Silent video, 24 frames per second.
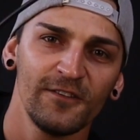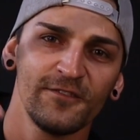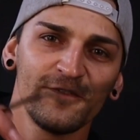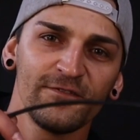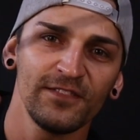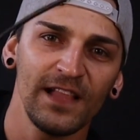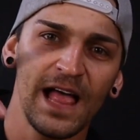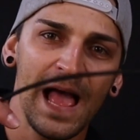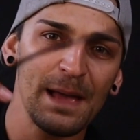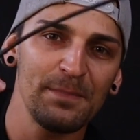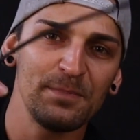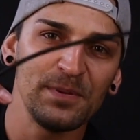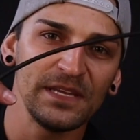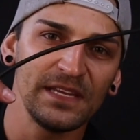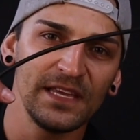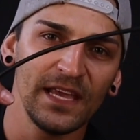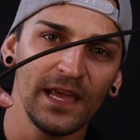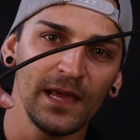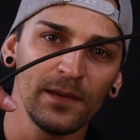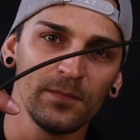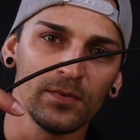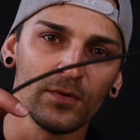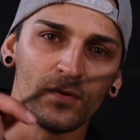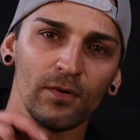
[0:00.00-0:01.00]
flappy
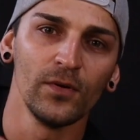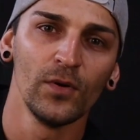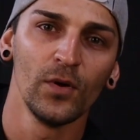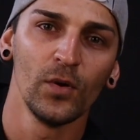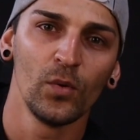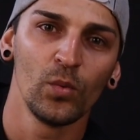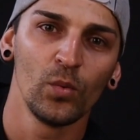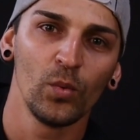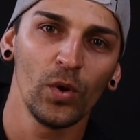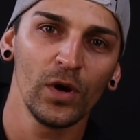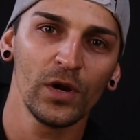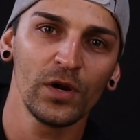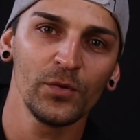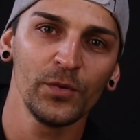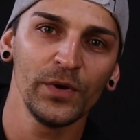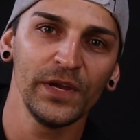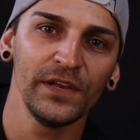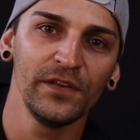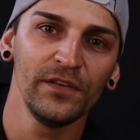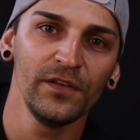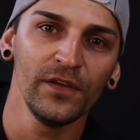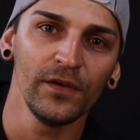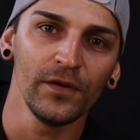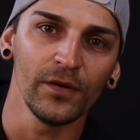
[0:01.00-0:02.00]
cable. what do we
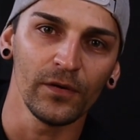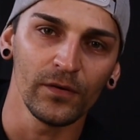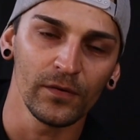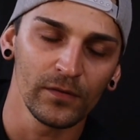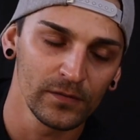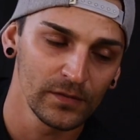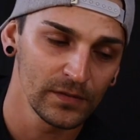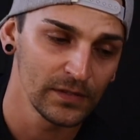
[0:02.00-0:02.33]
do?